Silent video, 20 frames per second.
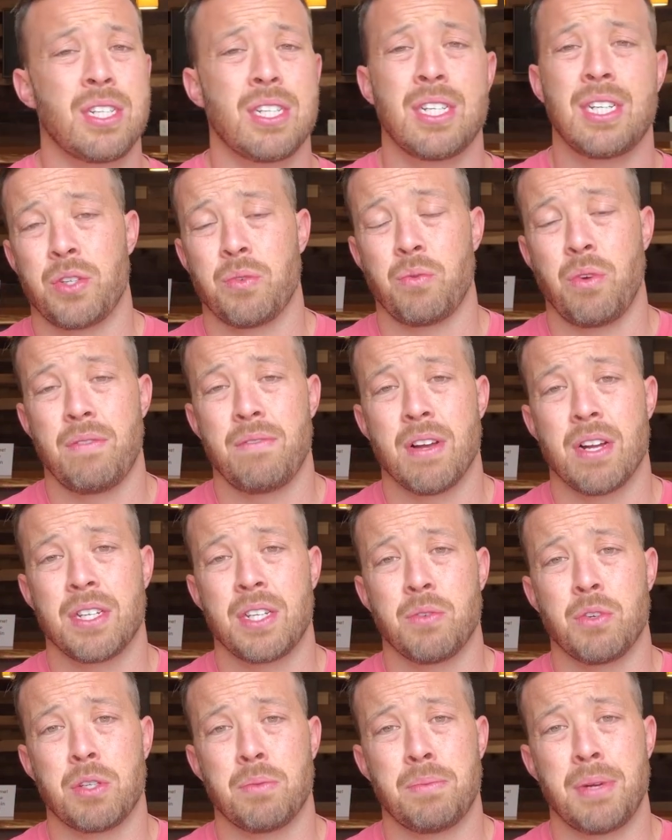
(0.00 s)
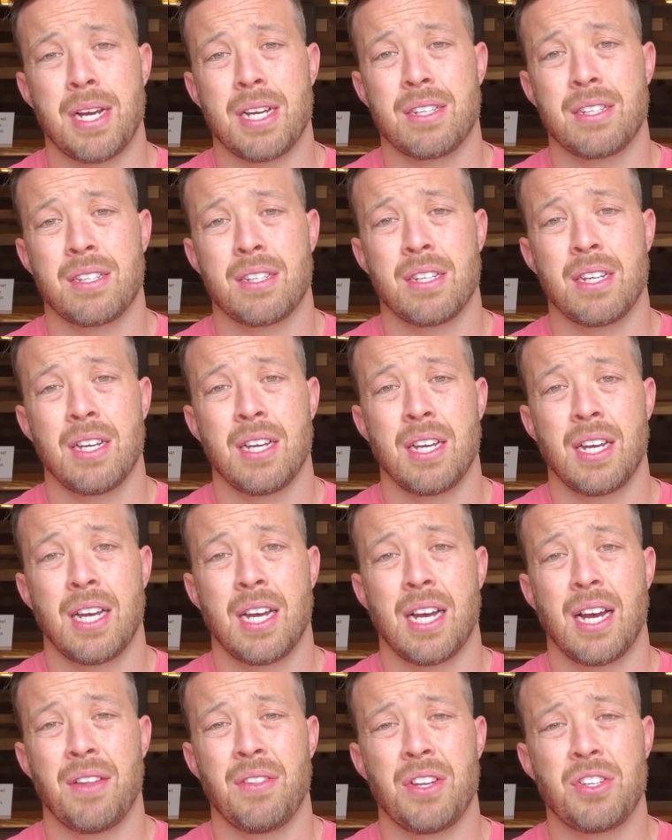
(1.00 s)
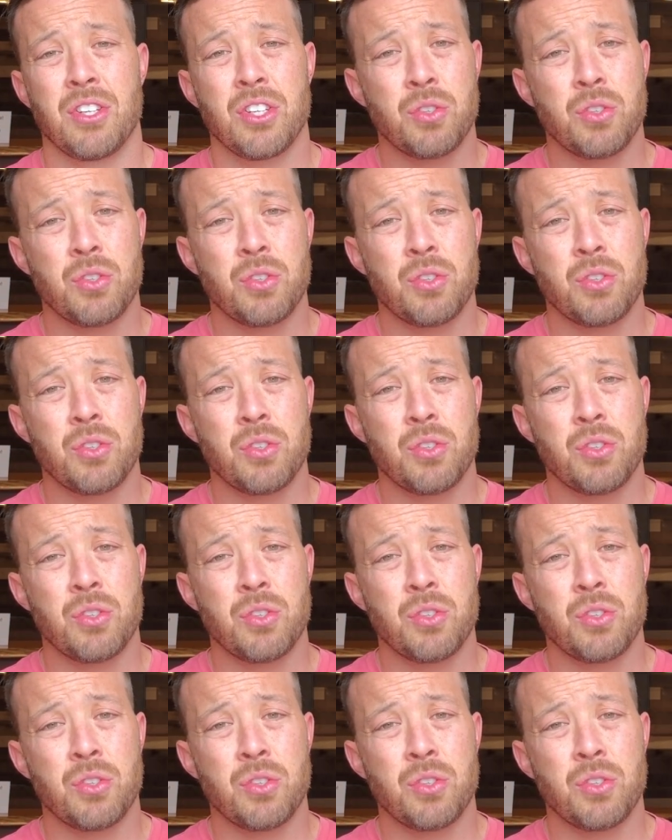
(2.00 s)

We felt it was best that just right